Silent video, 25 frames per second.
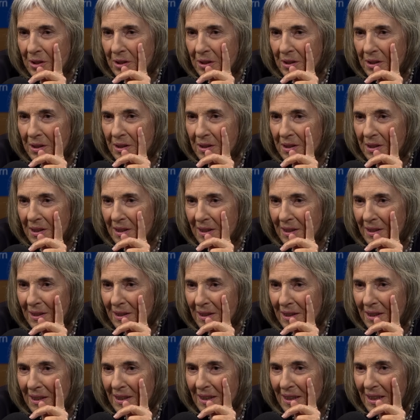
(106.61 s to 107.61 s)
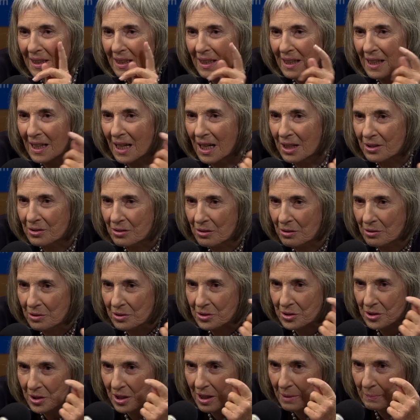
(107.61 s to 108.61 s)
And as long
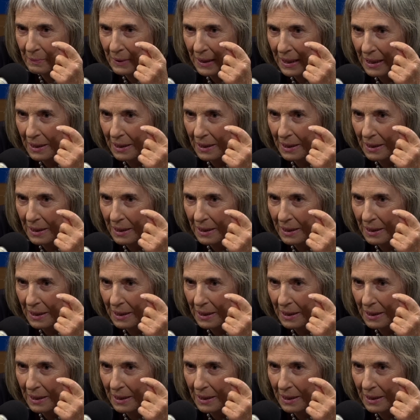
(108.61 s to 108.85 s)
as I'm